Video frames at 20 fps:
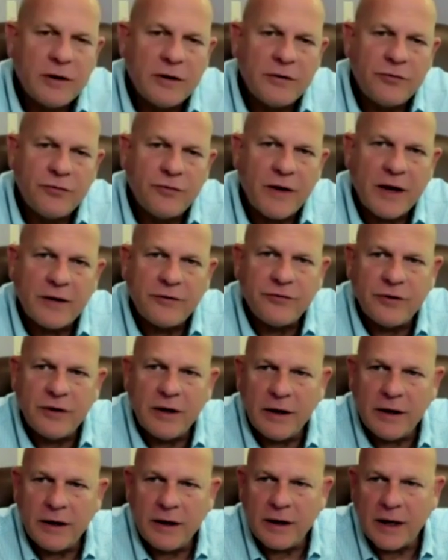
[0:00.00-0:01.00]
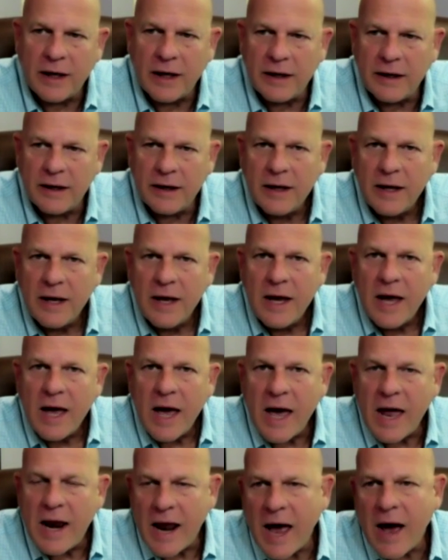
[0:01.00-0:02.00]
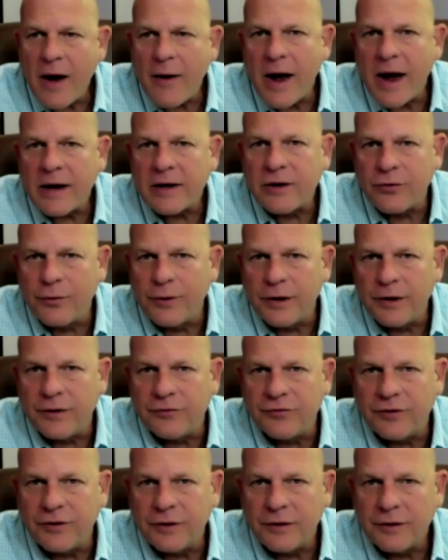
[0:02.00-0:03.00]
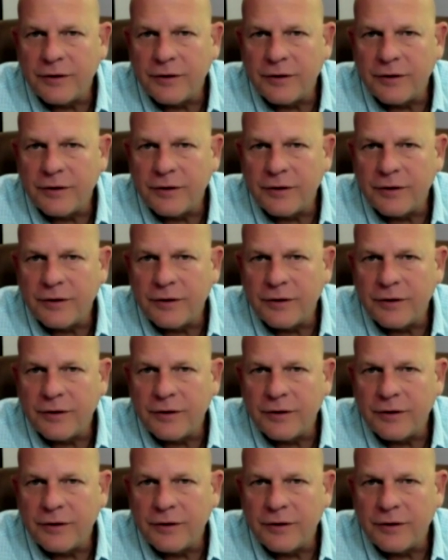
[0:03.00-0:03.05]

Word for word: it's fascinating. And and how accurate is it?